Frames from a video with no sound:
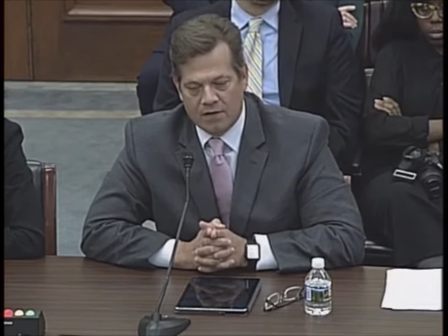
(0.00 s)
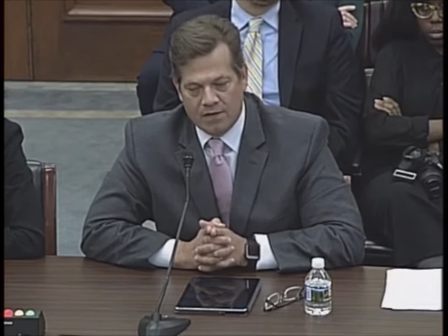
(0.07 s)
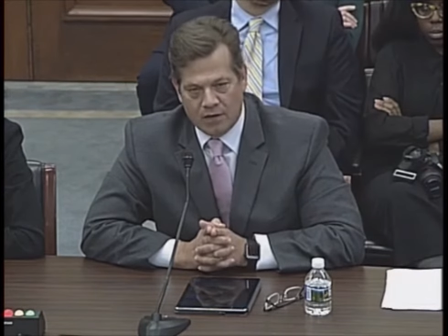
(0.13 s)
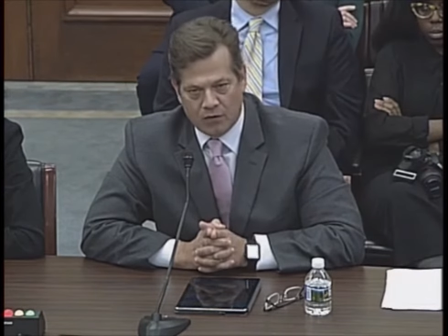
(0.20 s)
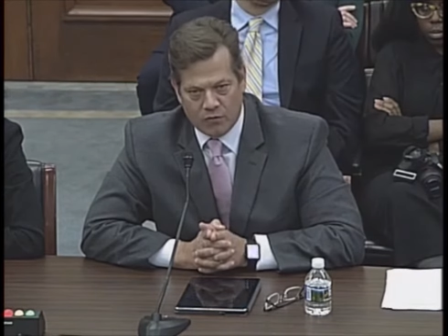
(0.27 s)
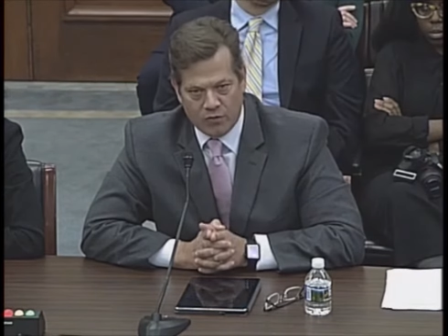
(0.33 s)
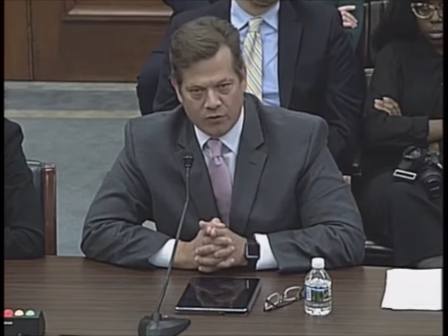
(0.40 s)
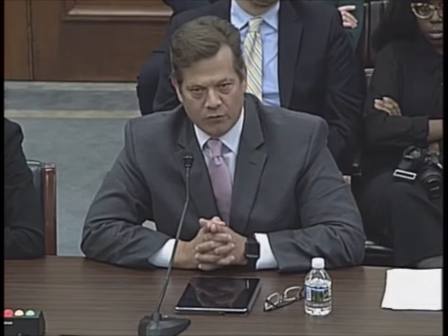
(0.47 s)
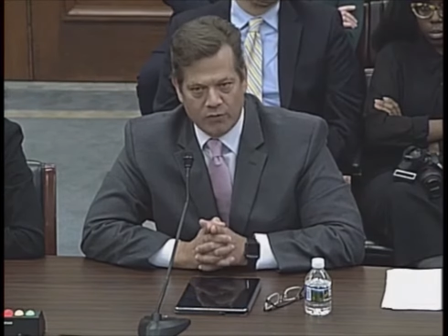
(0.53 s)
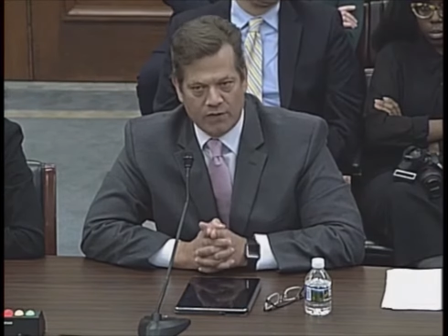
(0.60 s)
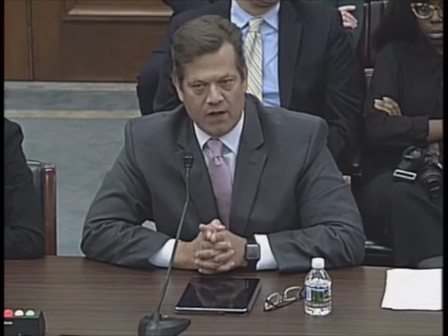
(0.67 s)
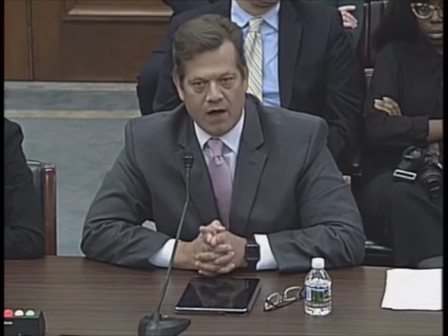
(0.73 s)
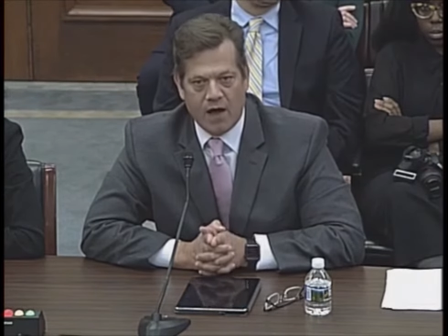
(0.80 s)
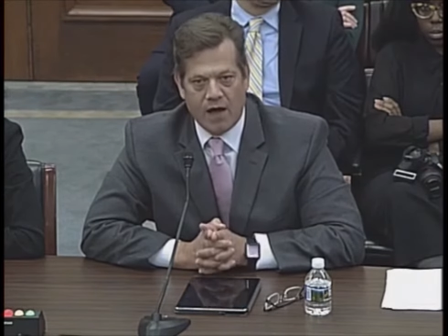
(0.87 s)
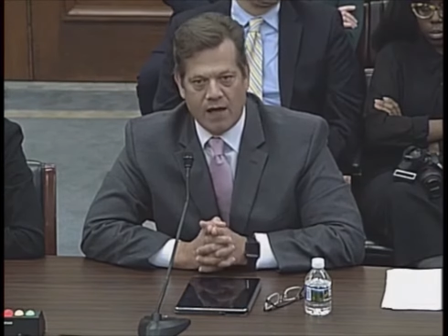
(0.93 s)
they're going to
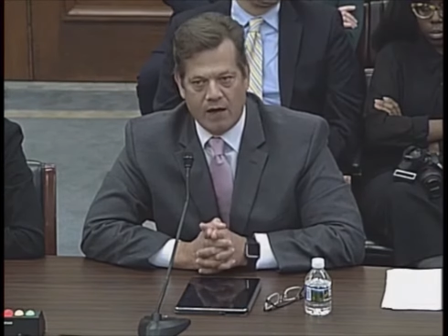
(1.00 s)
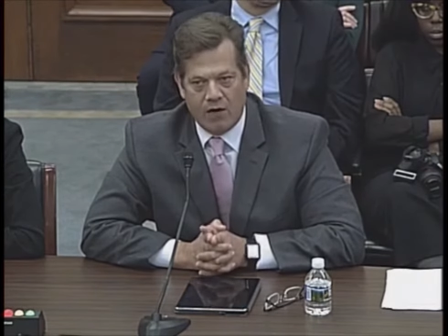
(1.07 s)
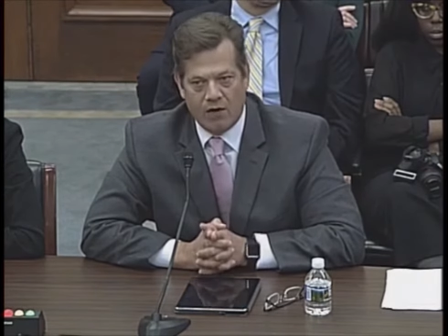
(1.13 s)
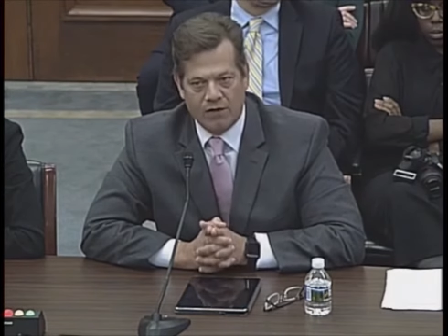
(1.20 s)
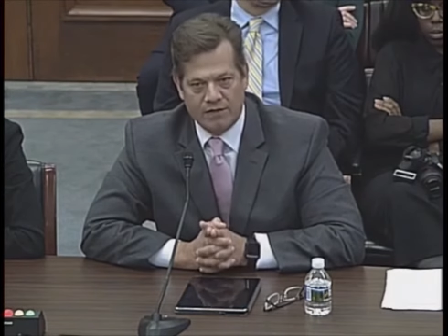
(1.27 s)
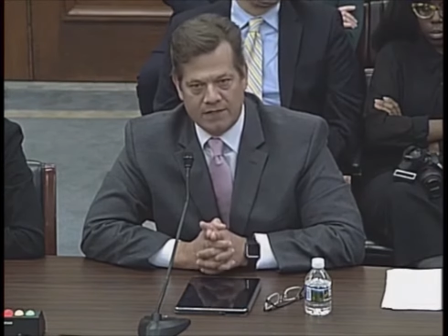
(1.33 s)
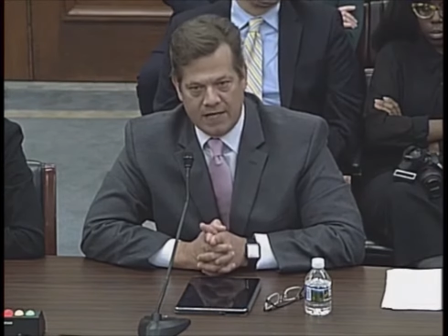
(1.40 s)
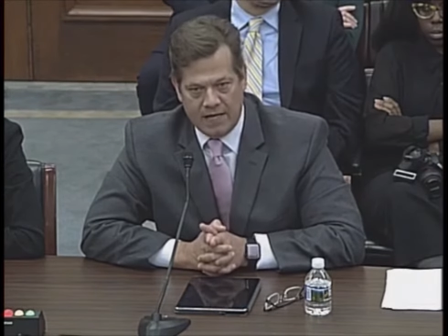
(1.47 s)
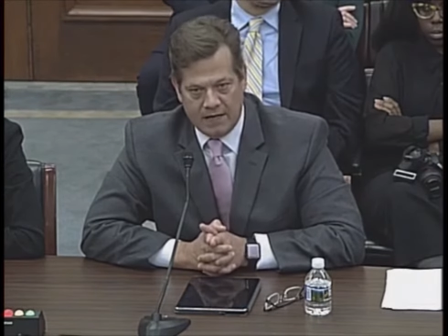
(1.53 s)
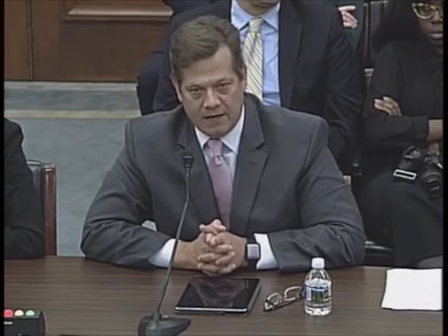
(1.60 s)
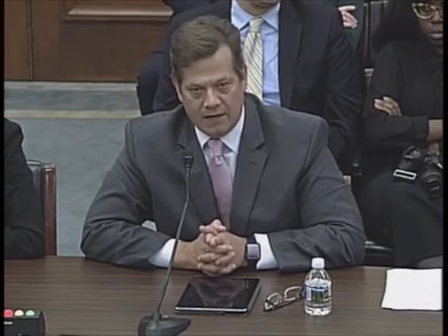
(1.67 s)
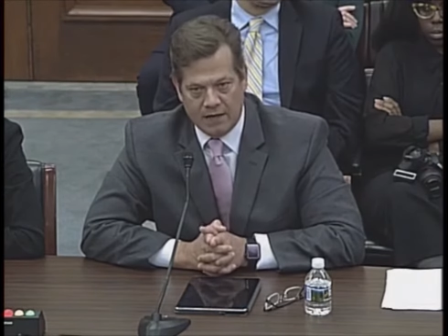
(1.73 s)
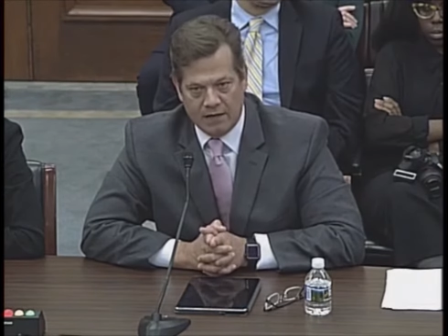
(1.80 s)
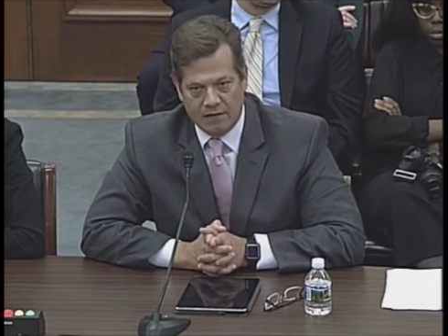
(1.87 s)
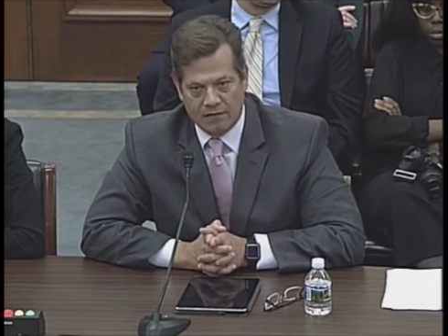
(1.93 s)
rely on
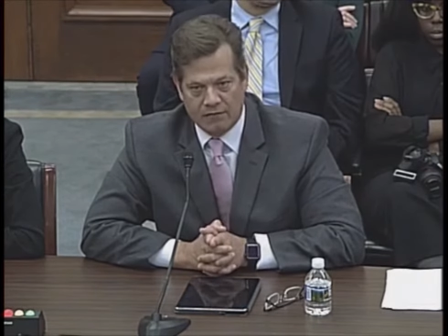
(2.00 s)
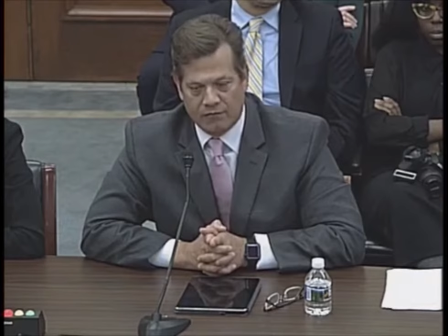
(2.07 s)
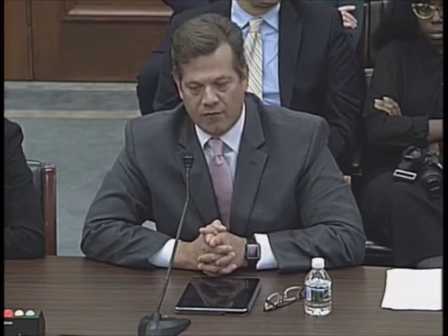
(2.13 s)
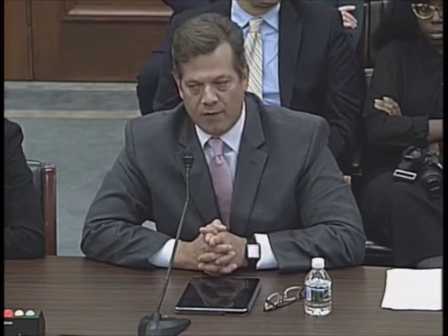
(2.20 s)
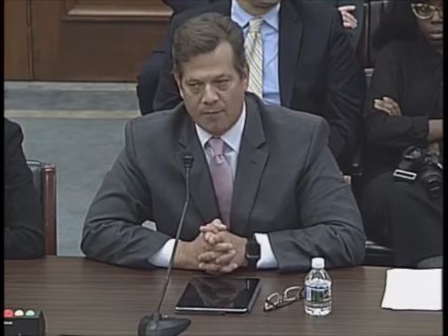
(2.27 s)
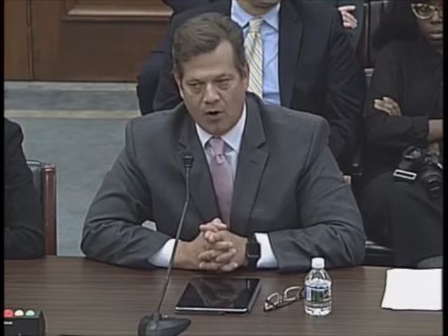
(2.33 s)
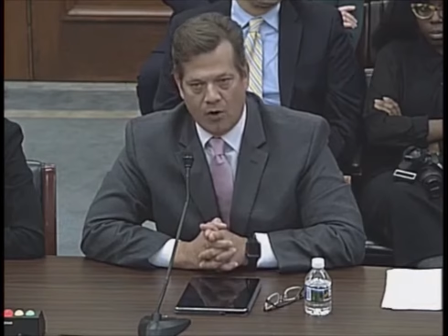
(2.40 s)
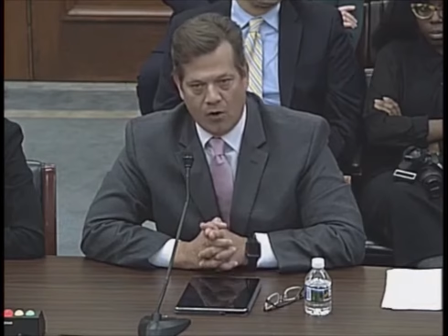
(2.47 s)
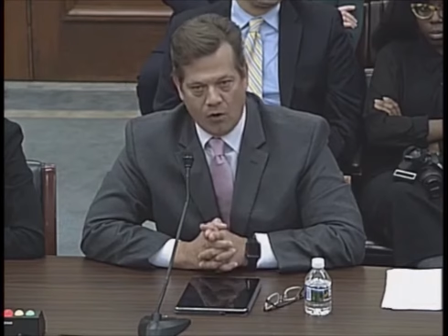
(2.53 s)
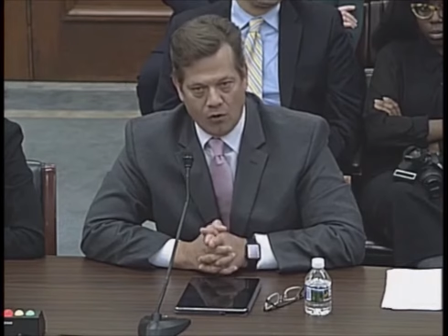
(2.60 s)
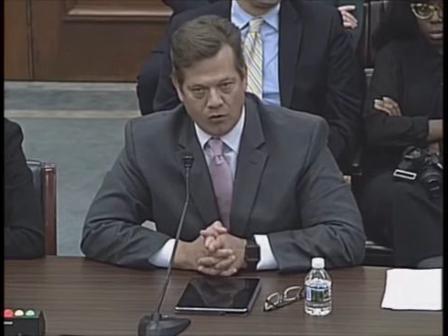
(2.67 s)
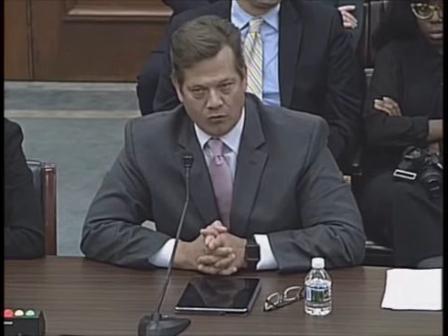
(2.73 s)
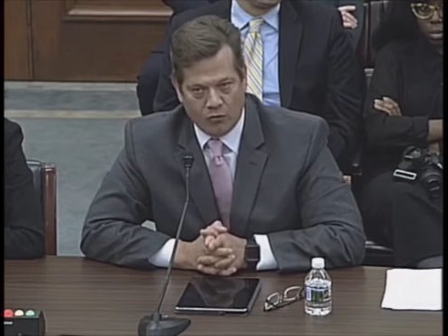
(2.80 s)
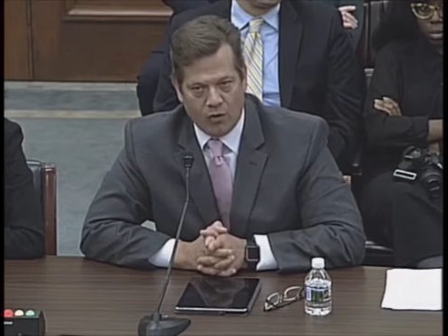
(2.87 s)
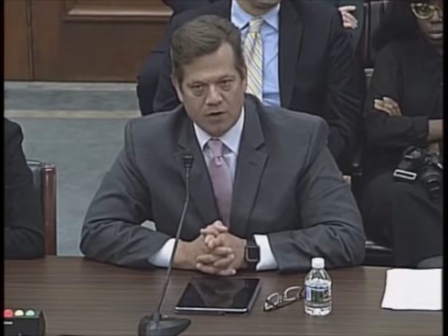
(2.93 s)
data from
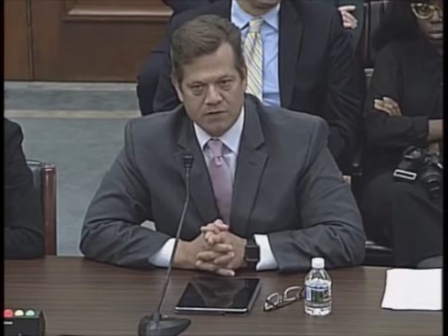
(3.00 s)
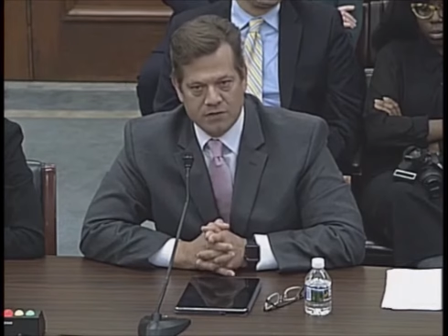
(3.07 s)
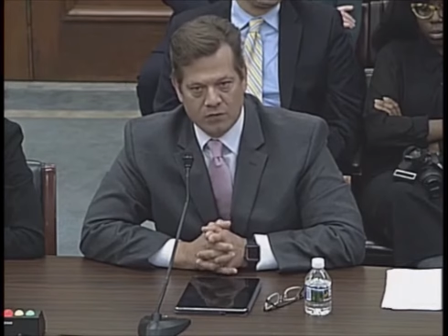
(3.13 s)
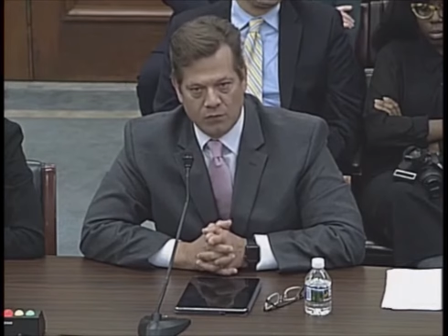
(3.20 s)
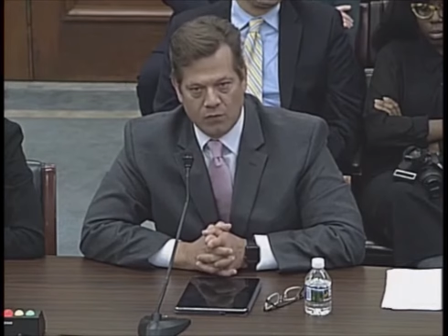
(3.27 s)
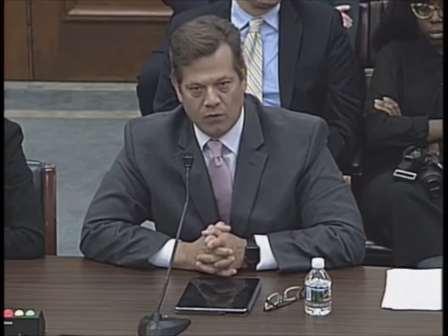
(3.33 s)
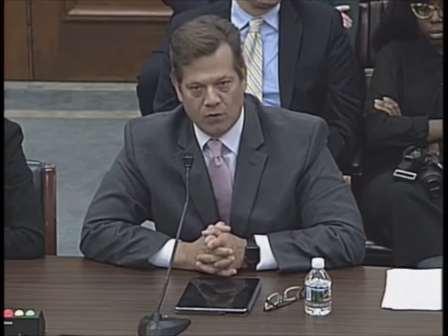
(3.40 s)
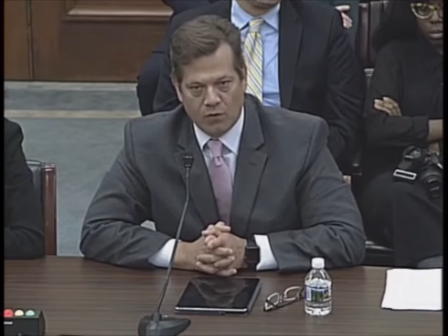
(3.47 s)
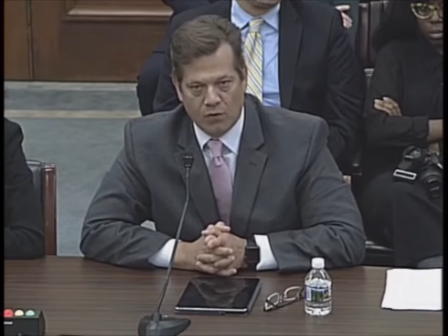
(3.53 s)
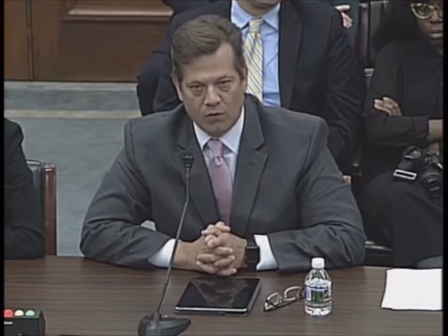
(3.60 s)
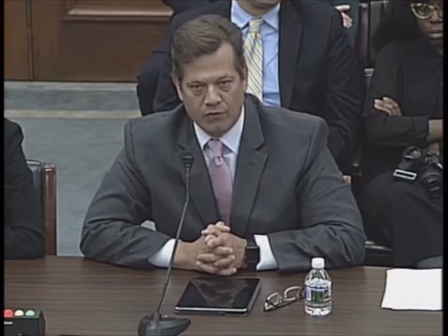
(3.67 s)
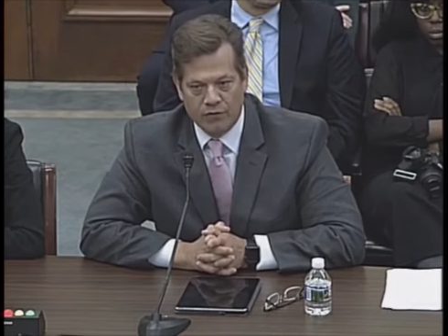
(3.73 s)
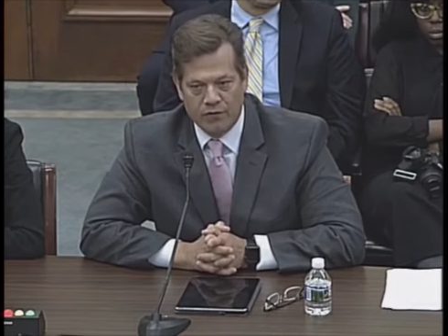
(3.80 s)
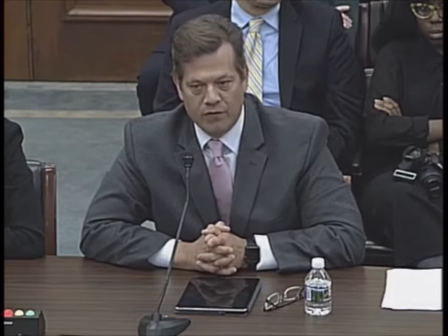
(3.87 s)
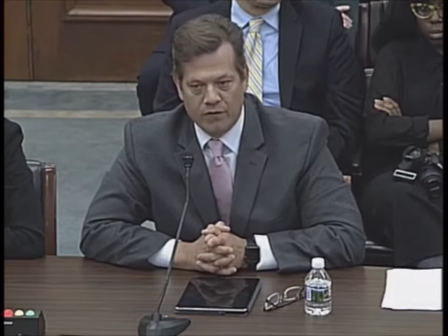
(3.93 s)
all across the
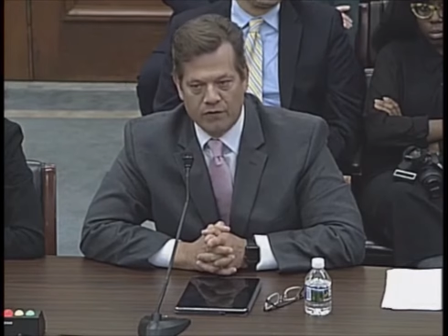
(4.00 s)
world